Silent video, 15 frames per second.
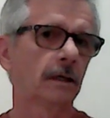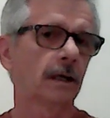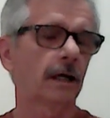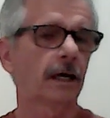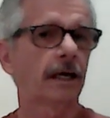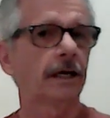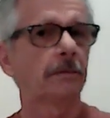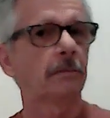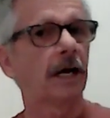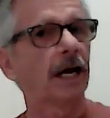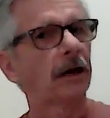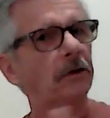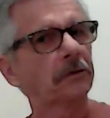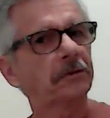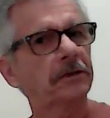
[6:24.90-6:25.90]
I am
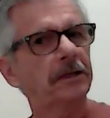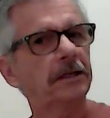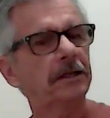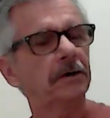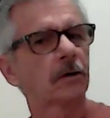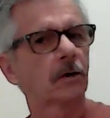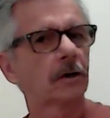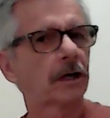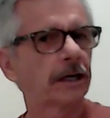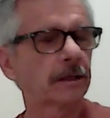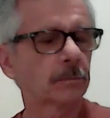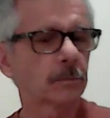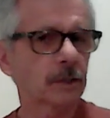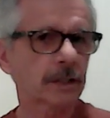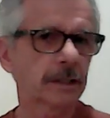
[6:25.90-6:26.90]
healthy or I
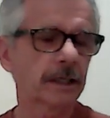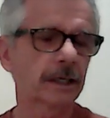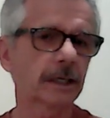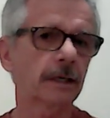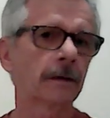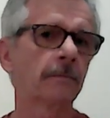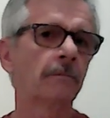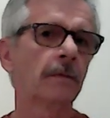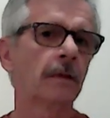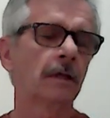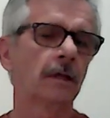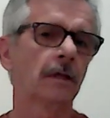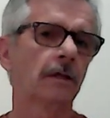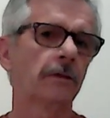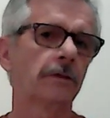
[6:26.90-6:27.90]
am sick,
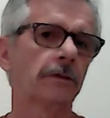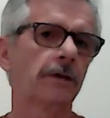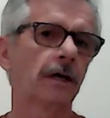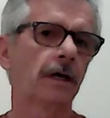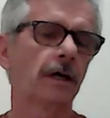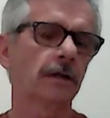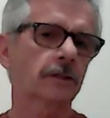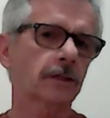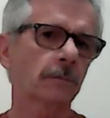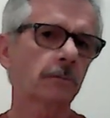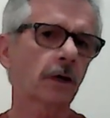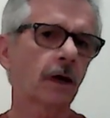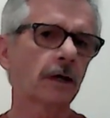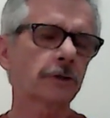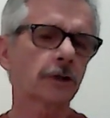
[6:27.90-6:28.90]
the
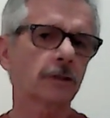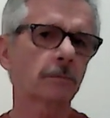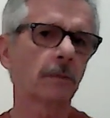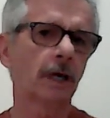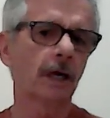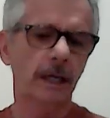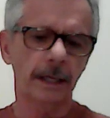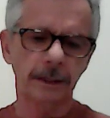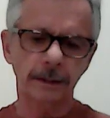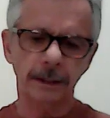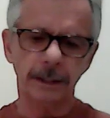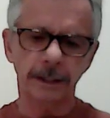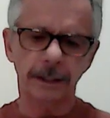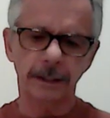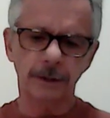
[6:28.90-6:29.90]
subconscious mind
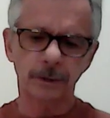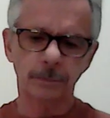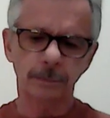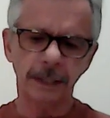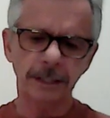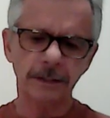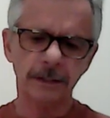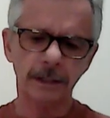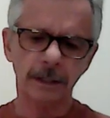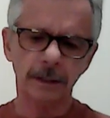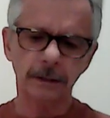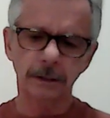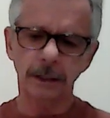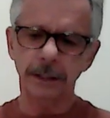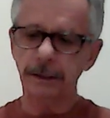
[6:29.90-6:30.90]
is
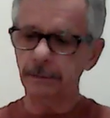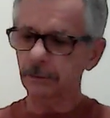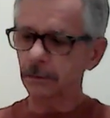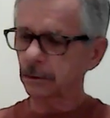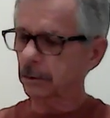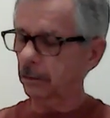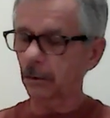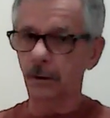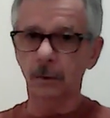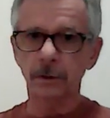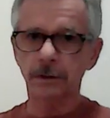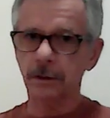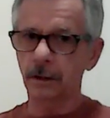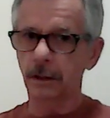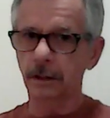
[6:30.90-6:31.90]
basically, it's
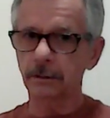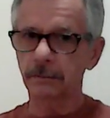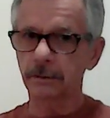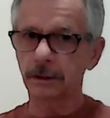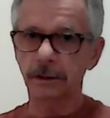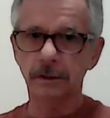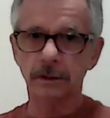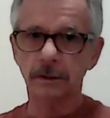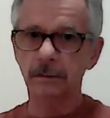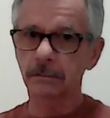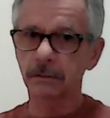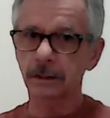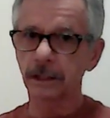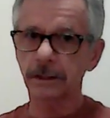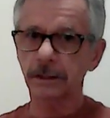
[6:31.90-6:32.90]
always on, it's
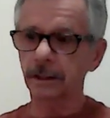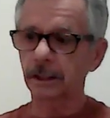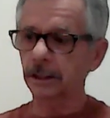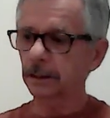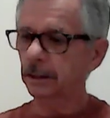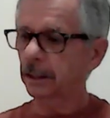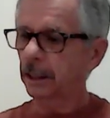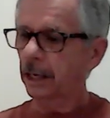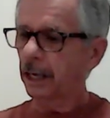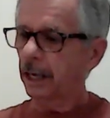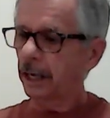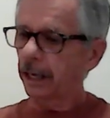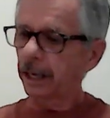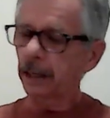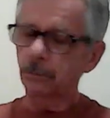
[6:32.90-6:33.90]
listening,
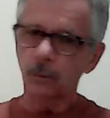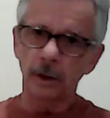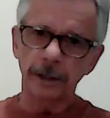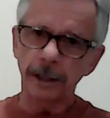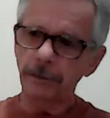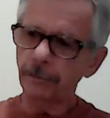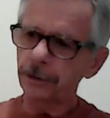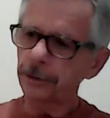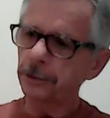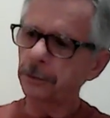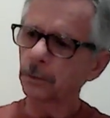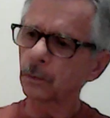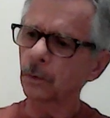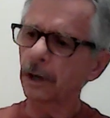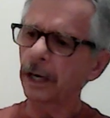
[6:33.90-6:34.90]
and whatever
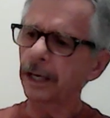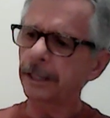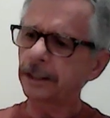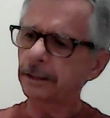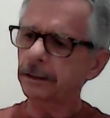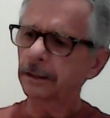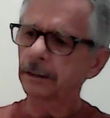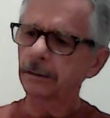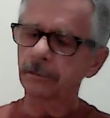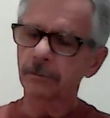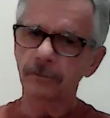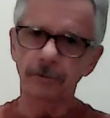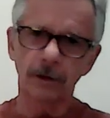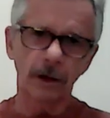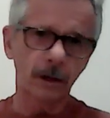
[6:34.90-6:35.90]
you write
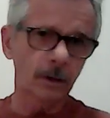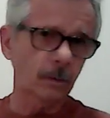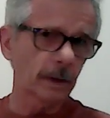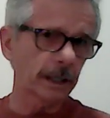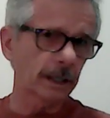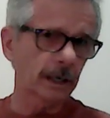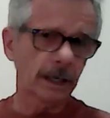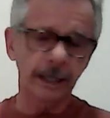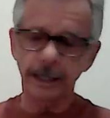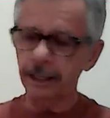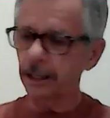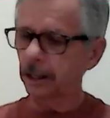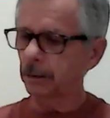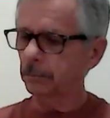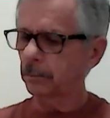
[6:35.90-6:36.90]
following I
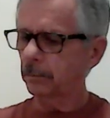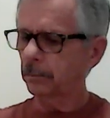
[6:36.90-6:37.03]
am,